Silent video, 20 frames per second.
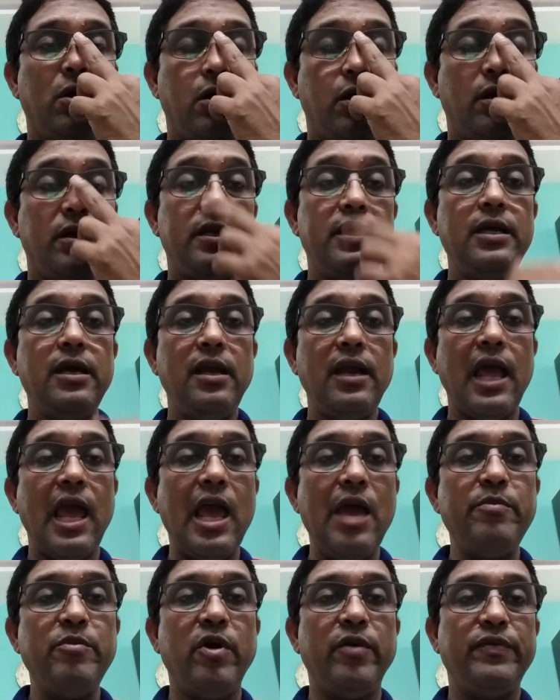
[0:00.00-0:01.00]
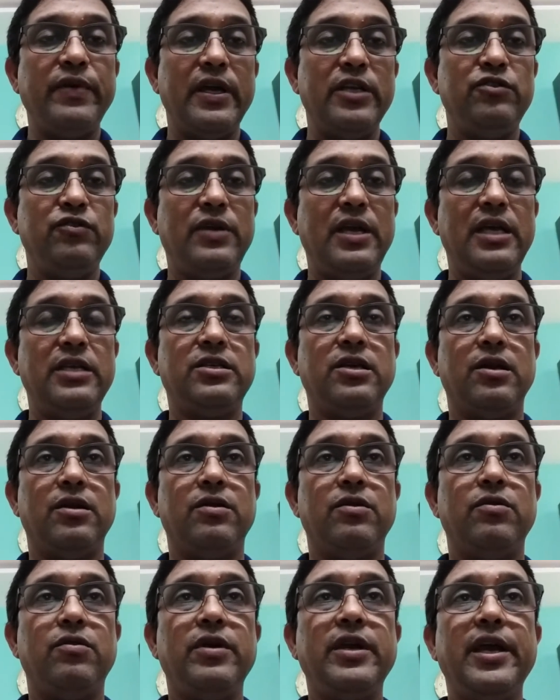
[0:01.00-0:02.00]
real aim of education.
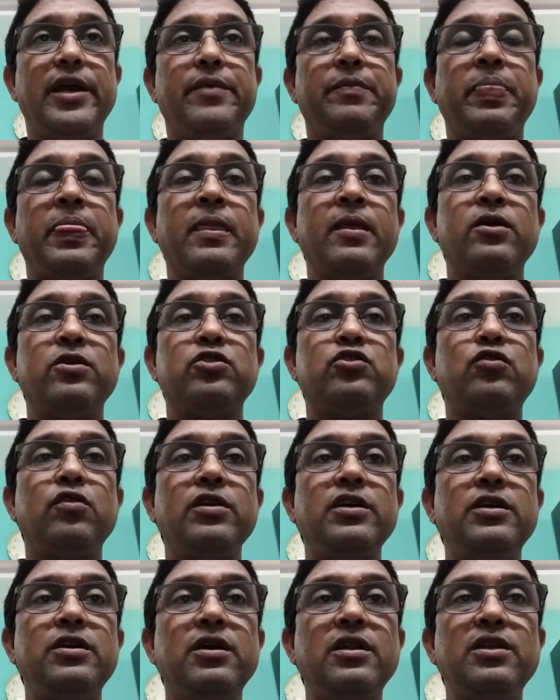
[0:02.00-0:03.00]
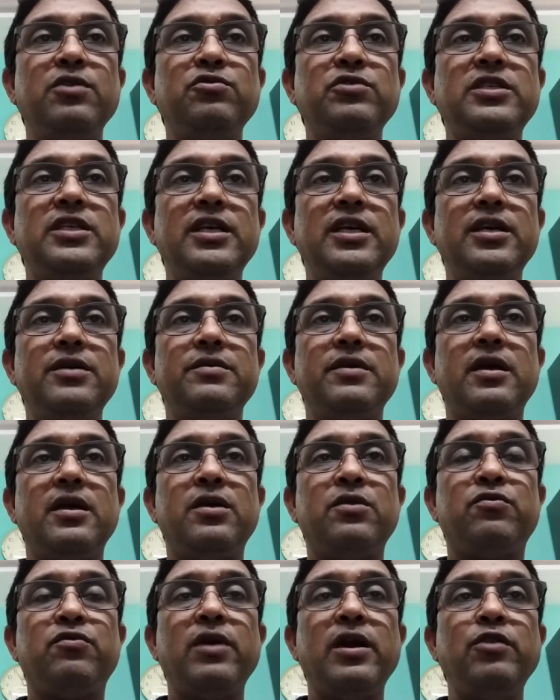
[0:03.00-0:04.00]
Okay, so here you see
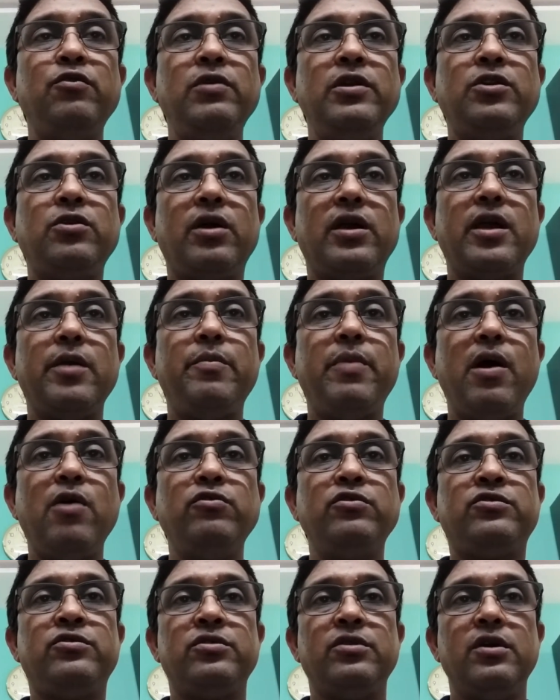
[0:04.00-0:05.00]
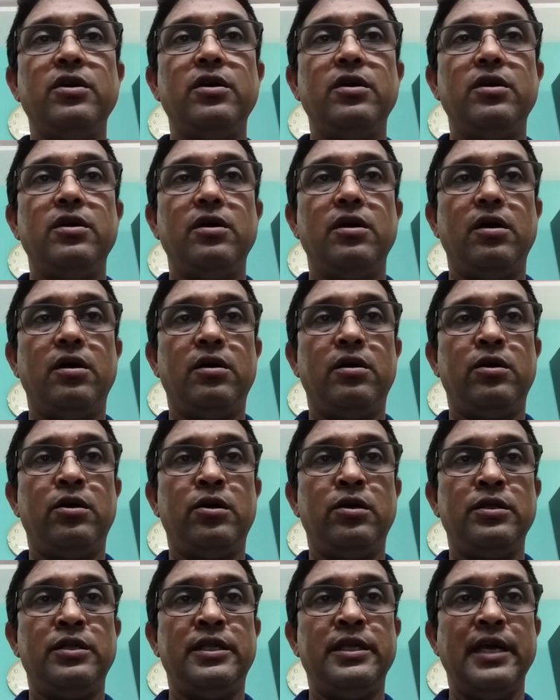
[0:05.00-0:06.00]
when we talk about
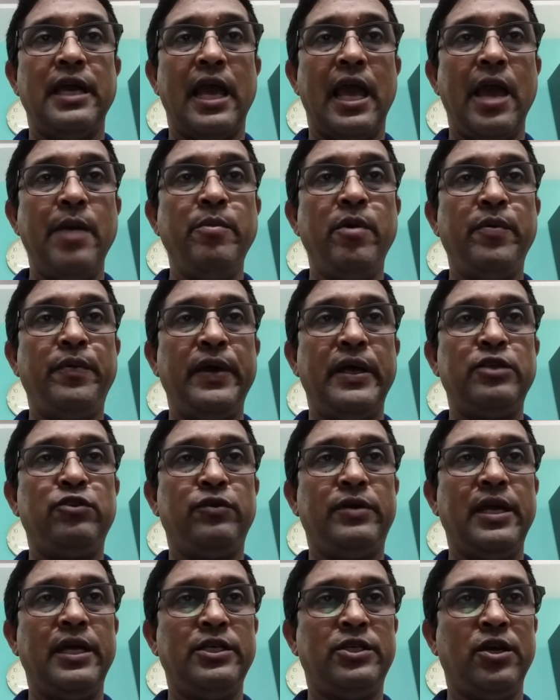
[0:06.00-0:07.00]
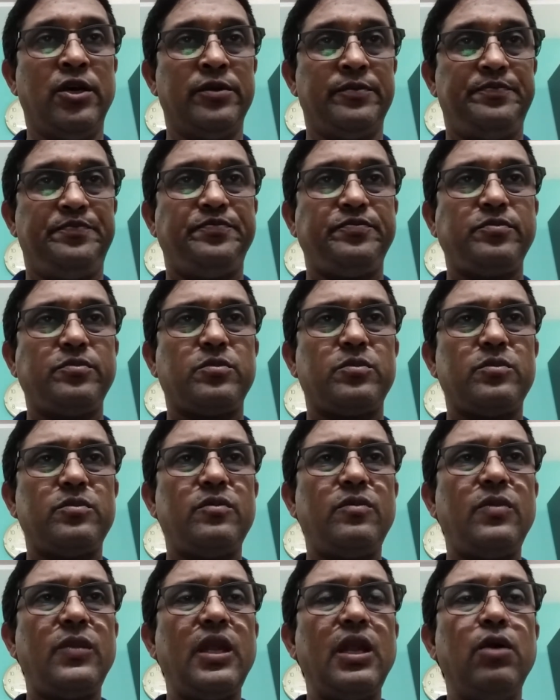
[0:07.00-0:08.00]
the aim of education,
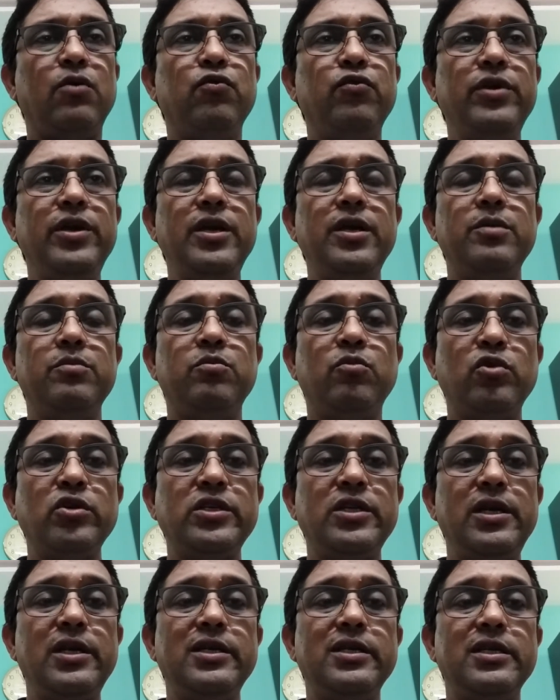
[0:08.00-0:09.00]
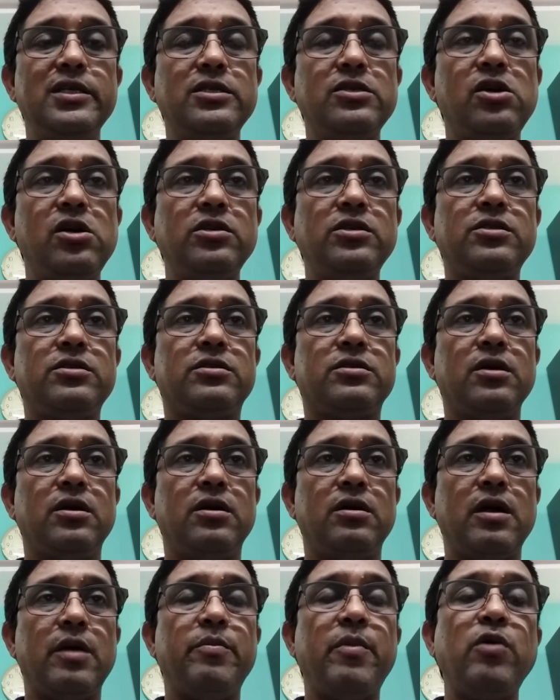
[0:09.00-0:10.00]
we mostly discussed
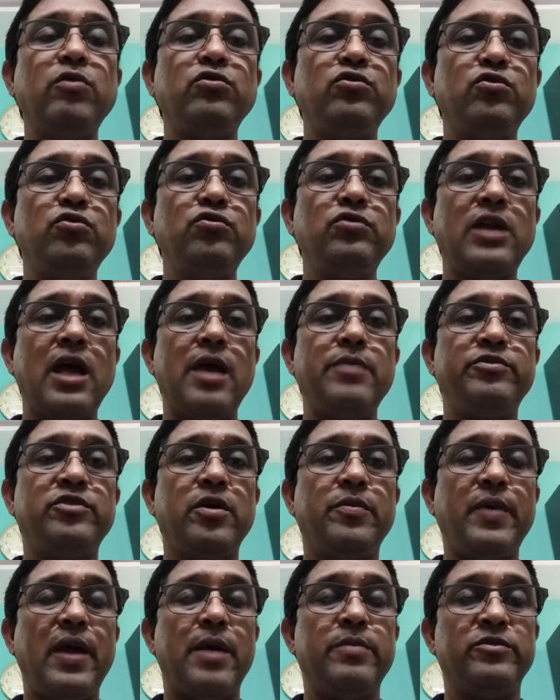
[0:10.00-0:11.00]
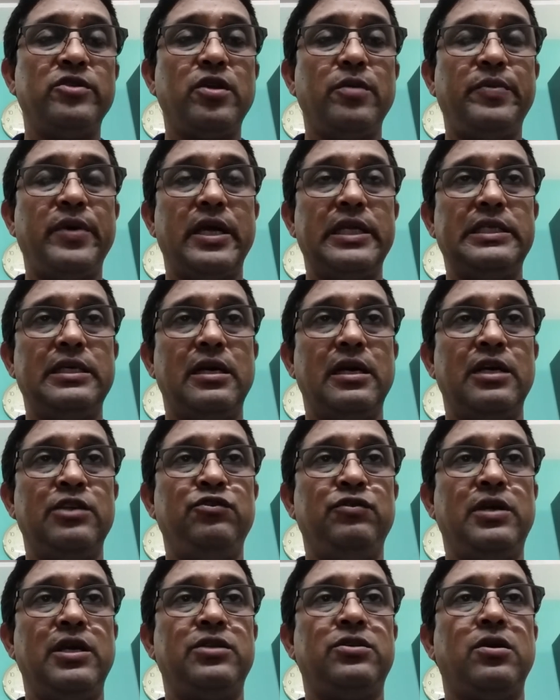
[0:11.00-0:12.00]
about two types of aims of
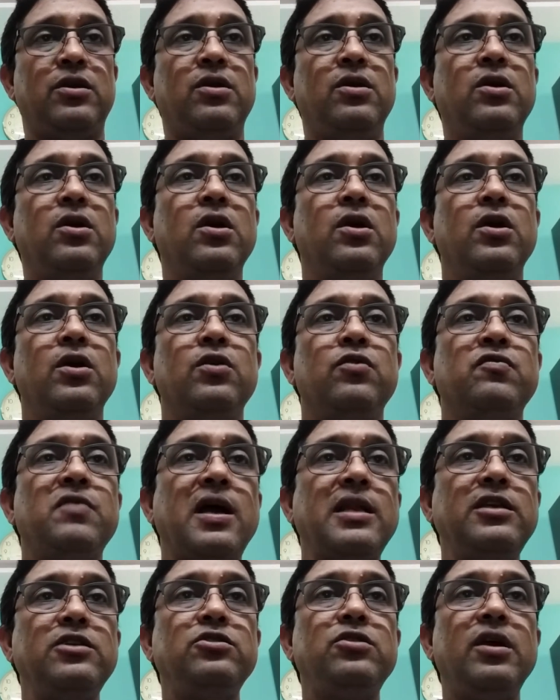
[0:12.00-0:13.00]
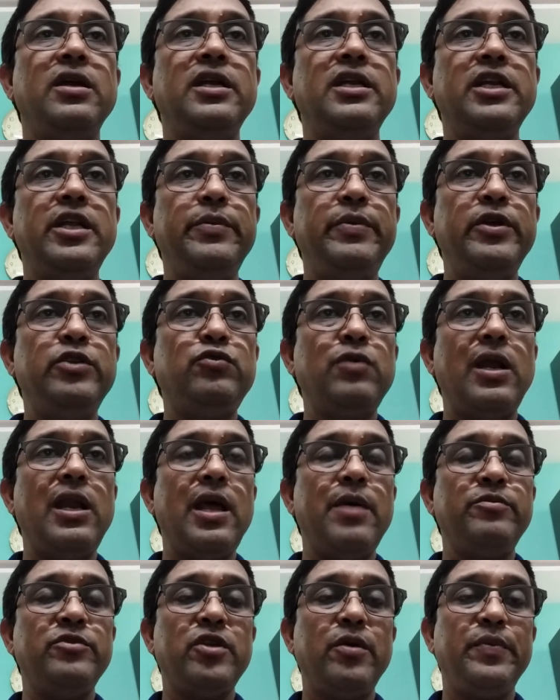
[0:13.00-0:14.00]
education. One is the individual
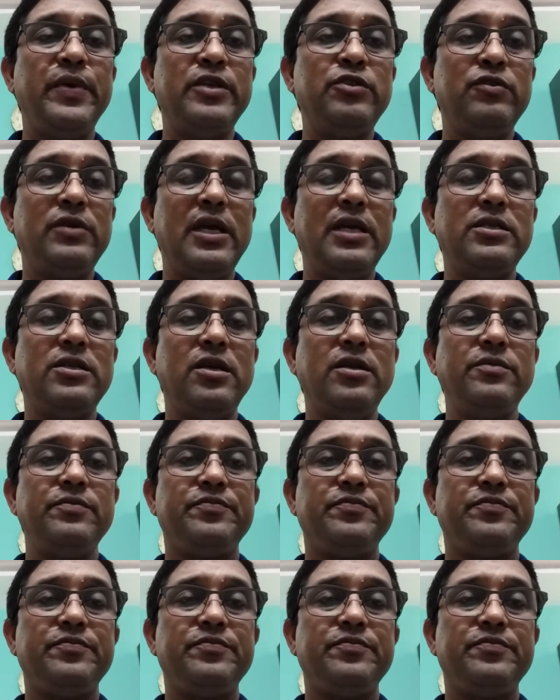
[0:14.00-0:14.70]
aims of education,